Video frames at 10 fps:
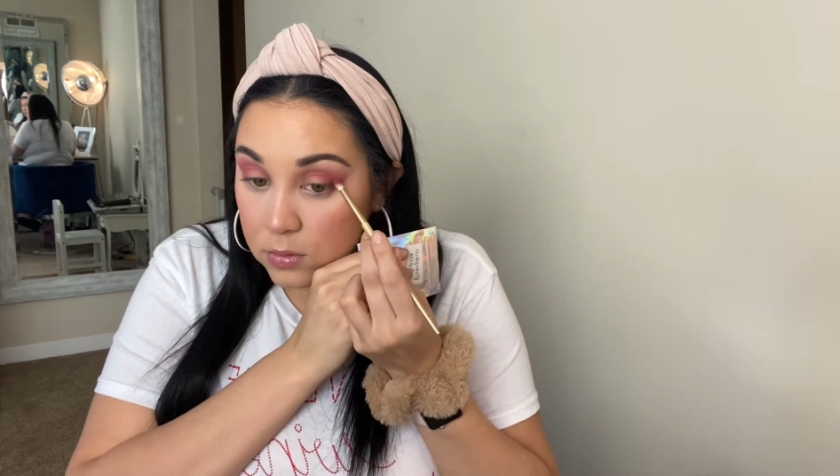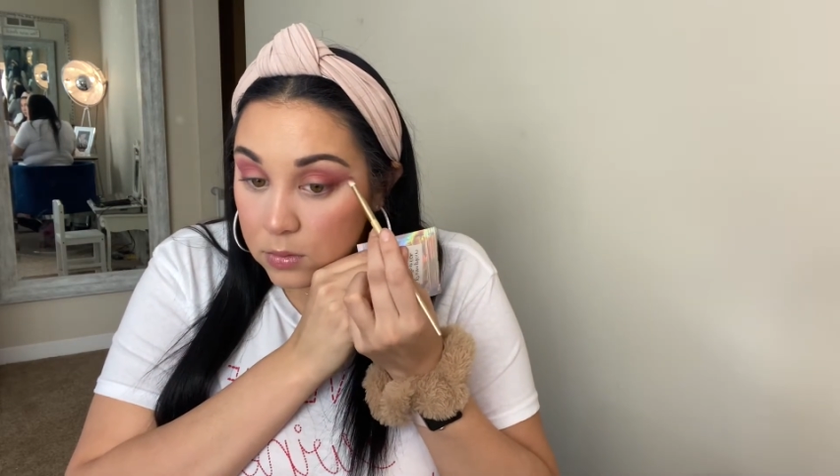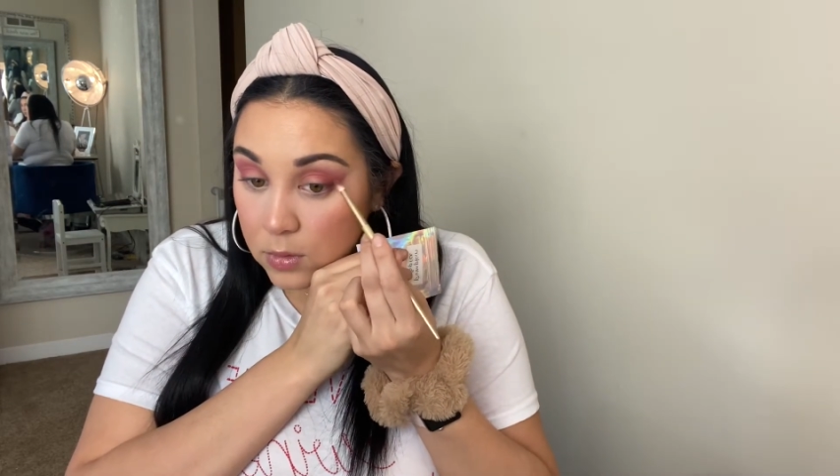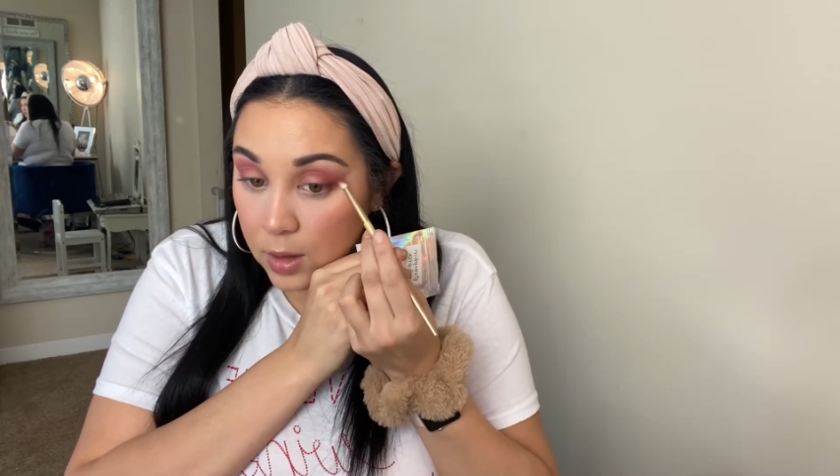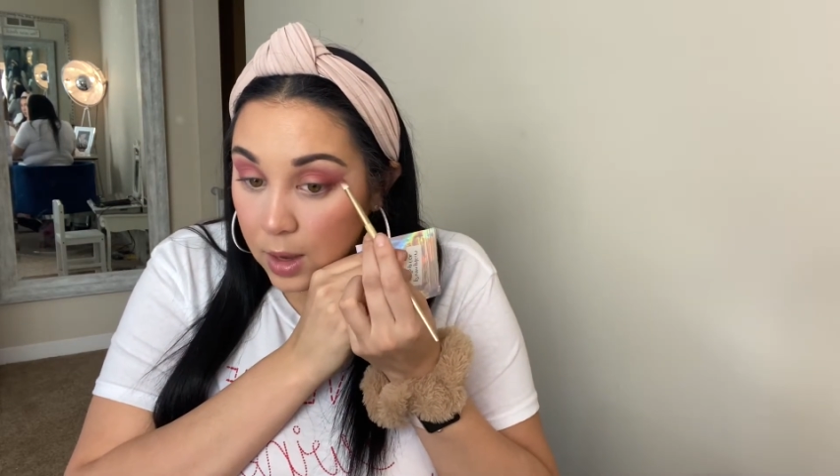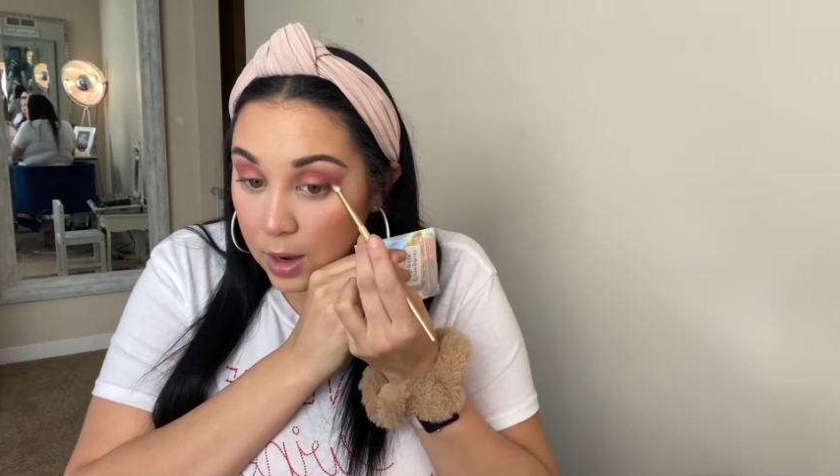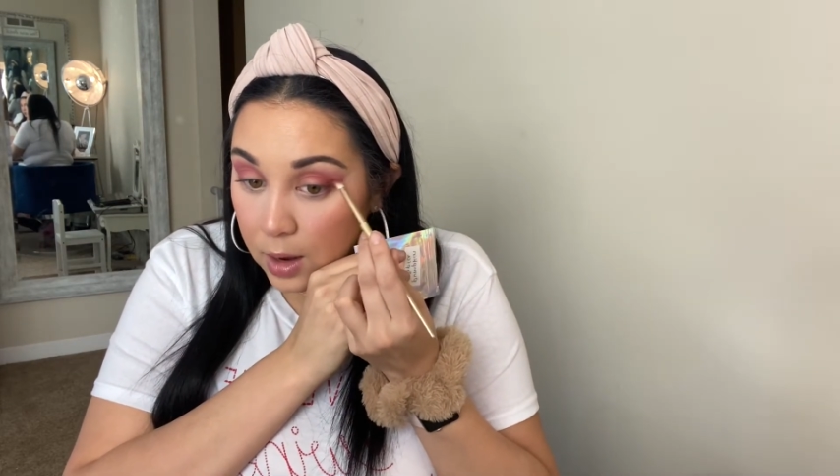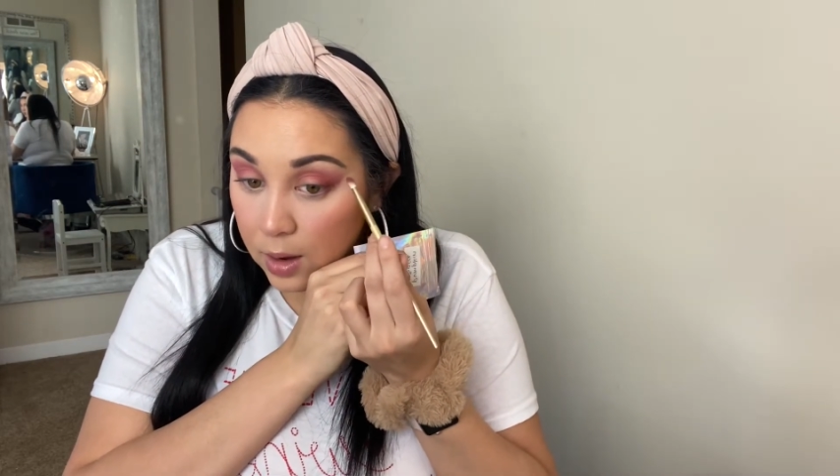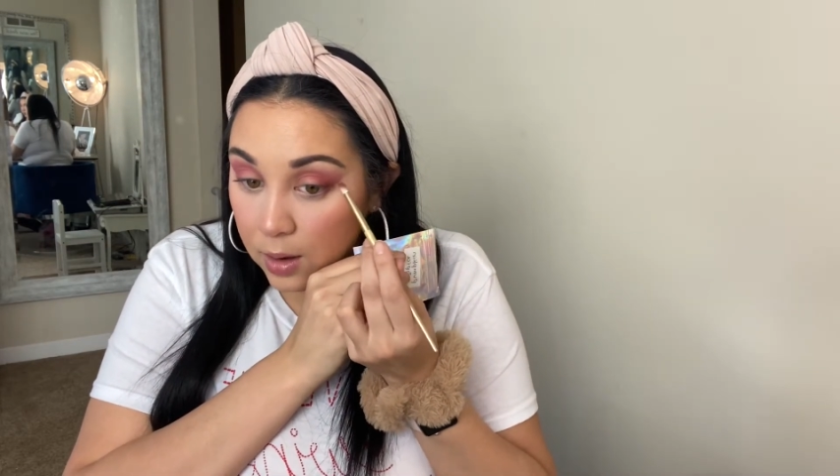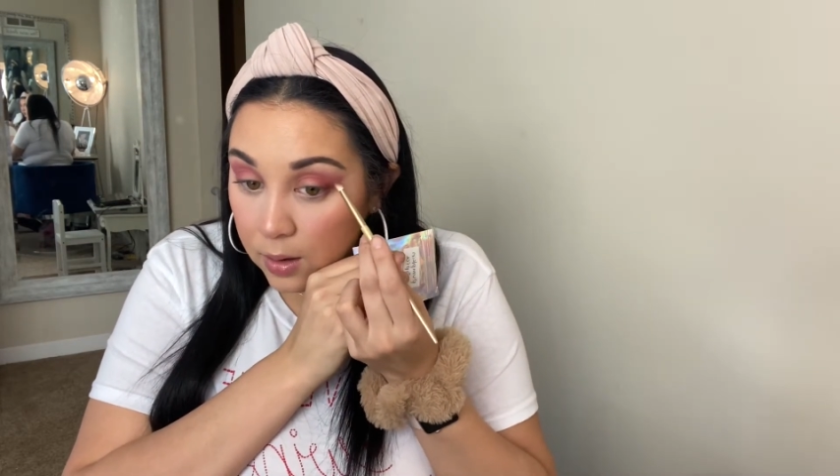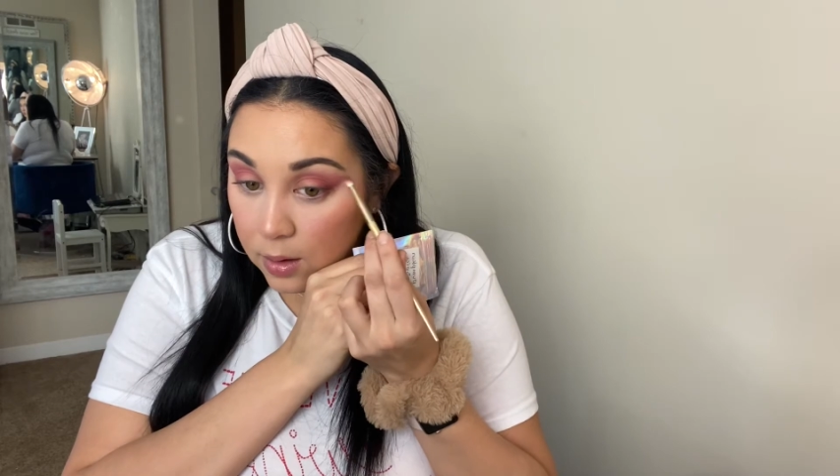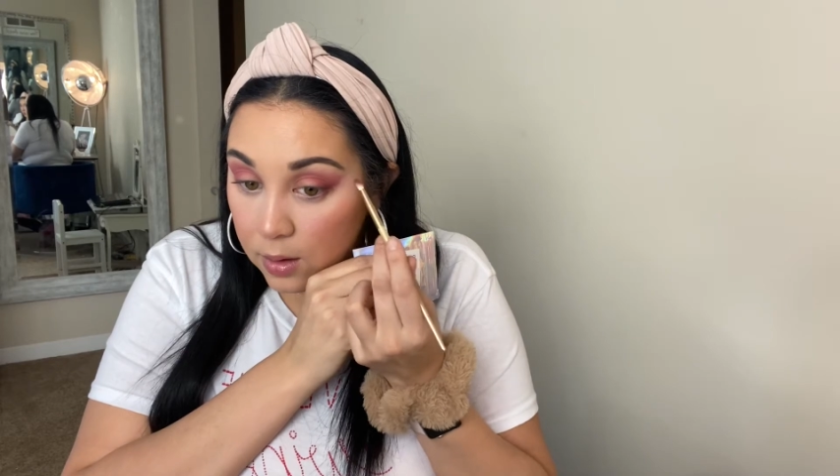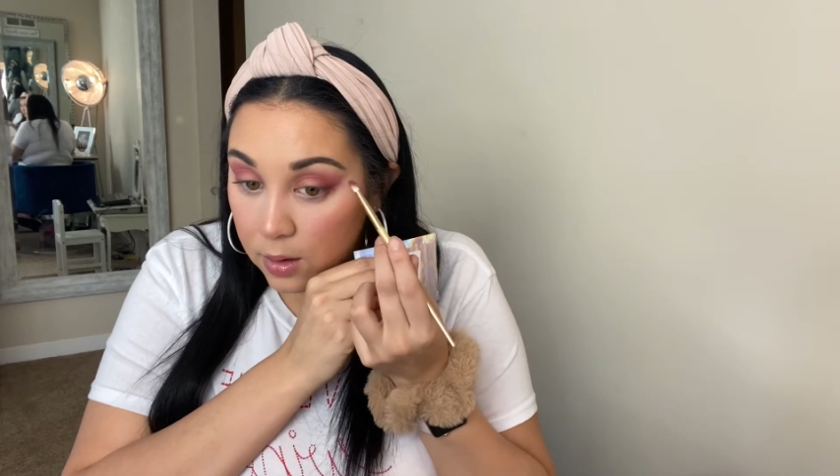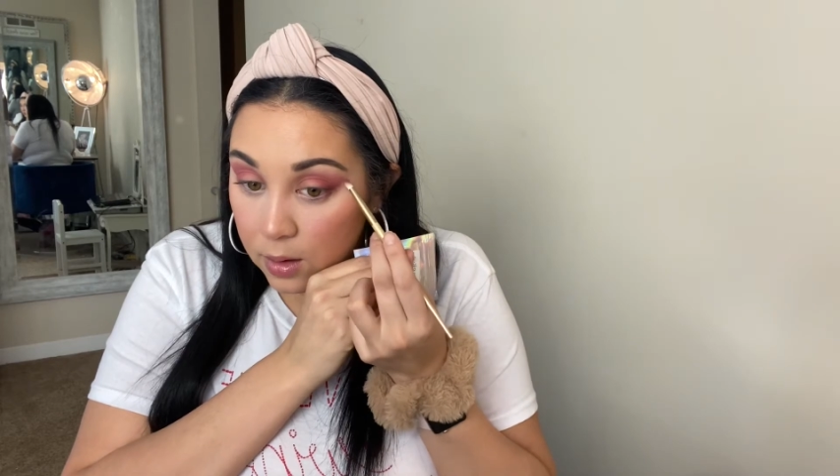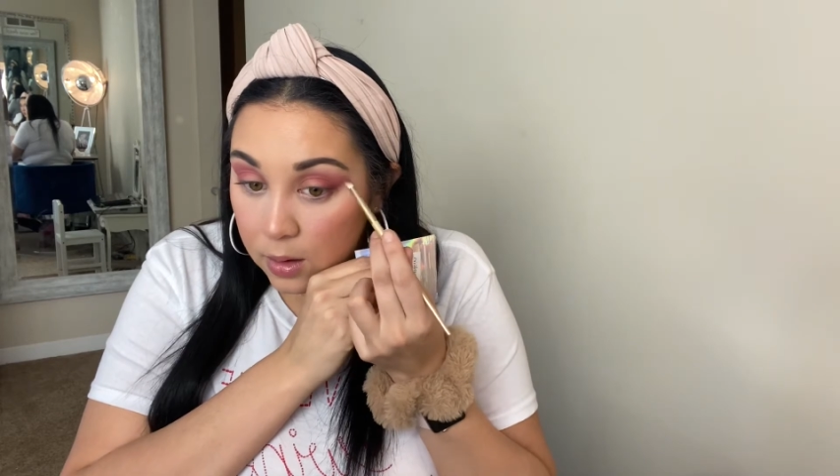Okay.
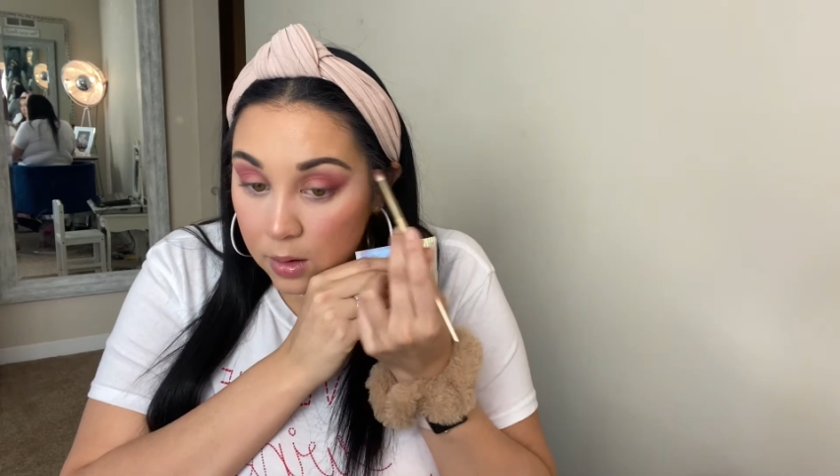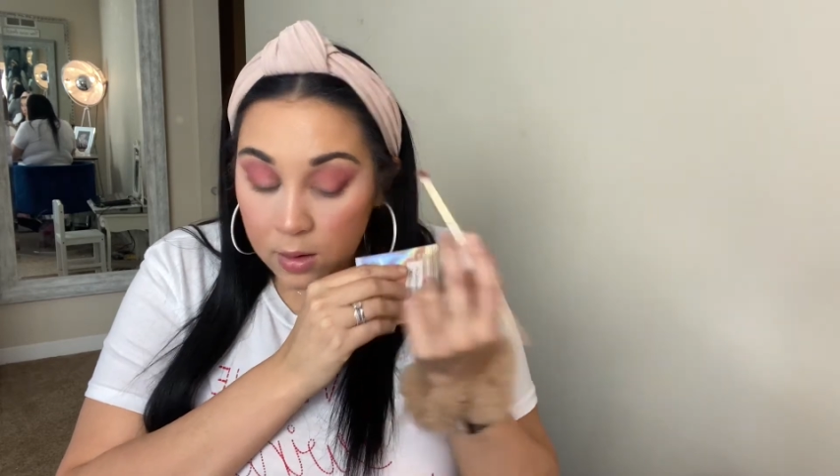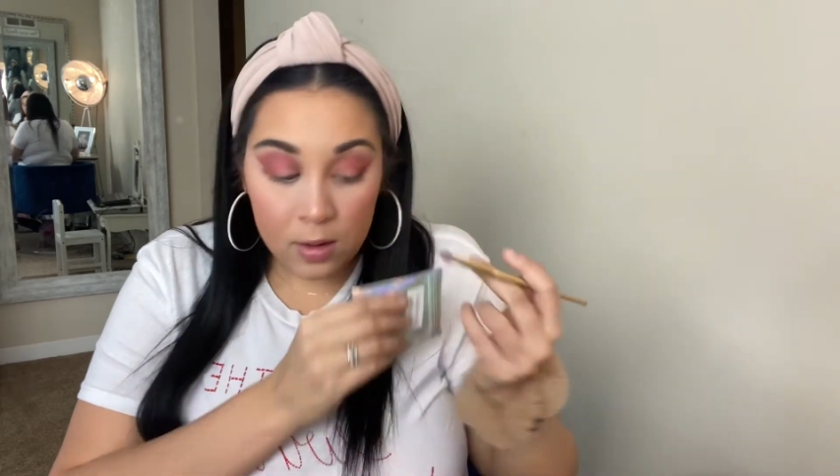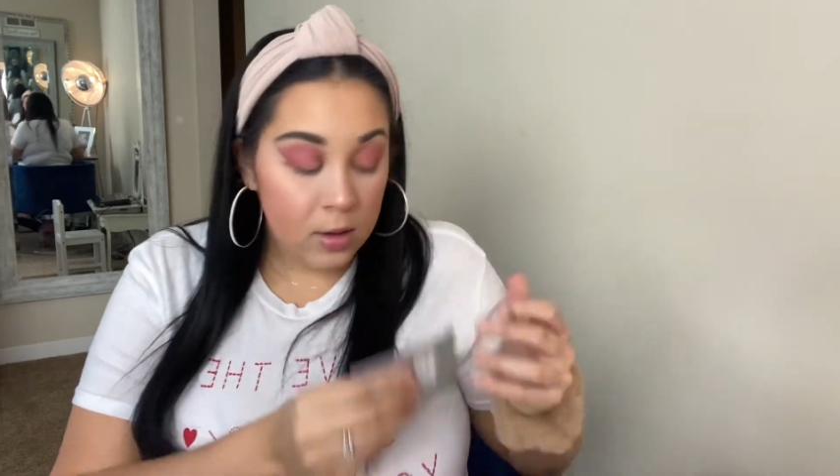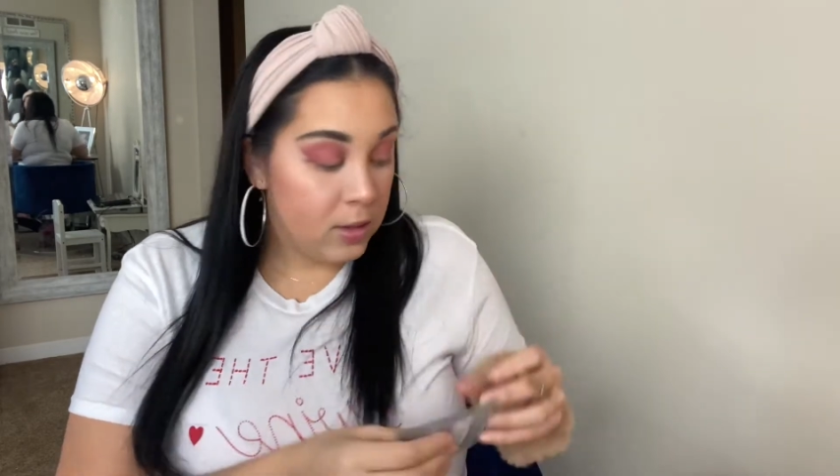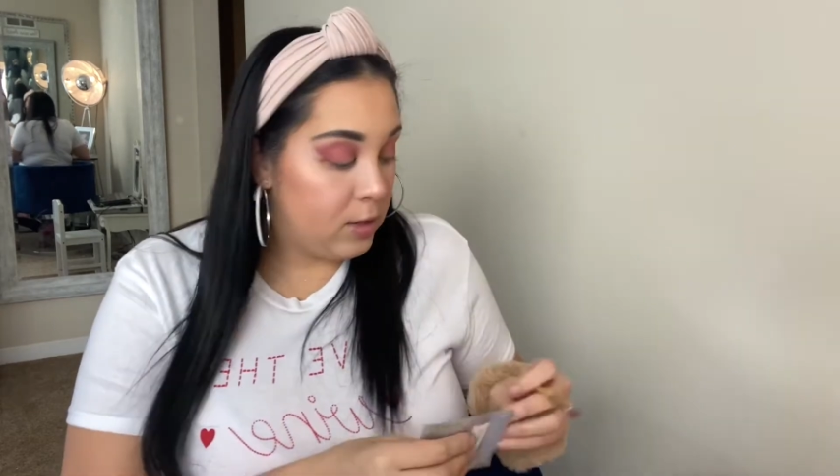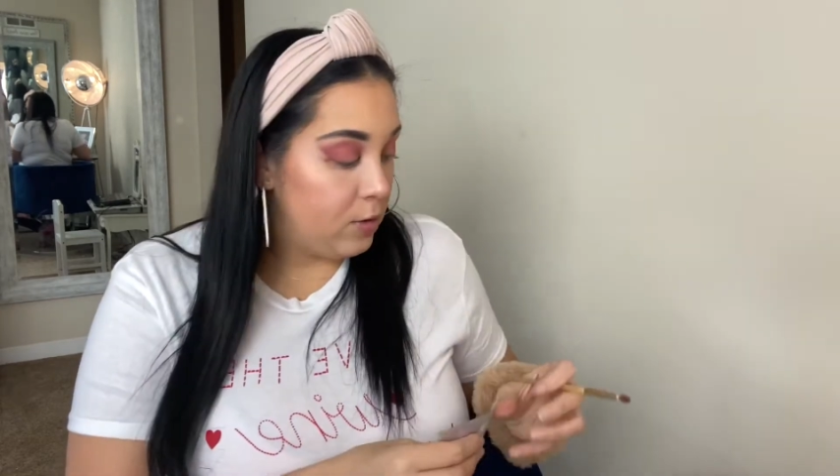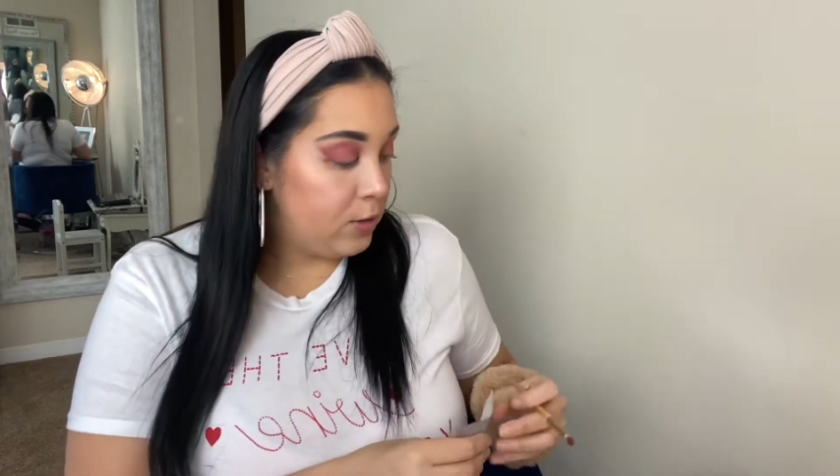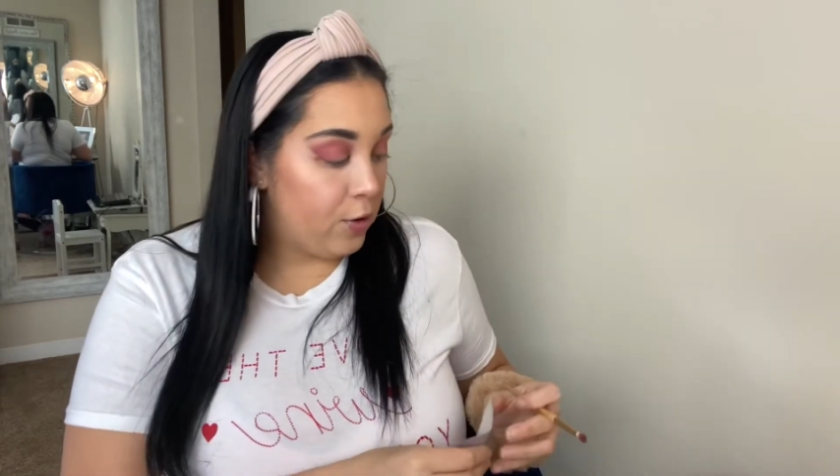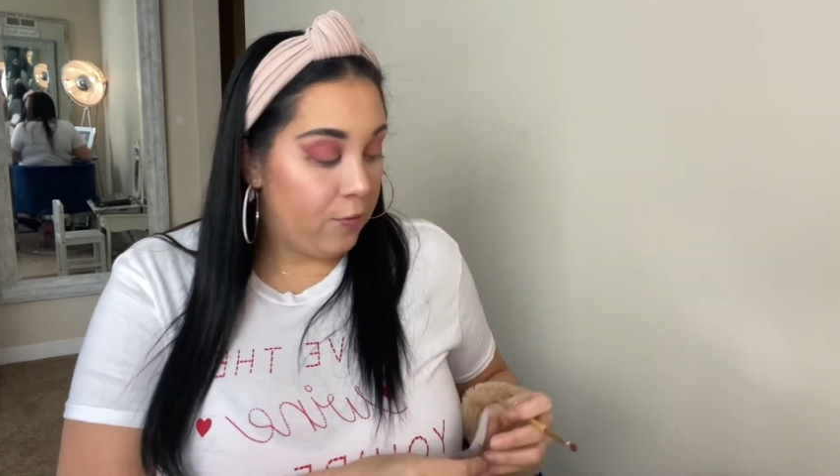So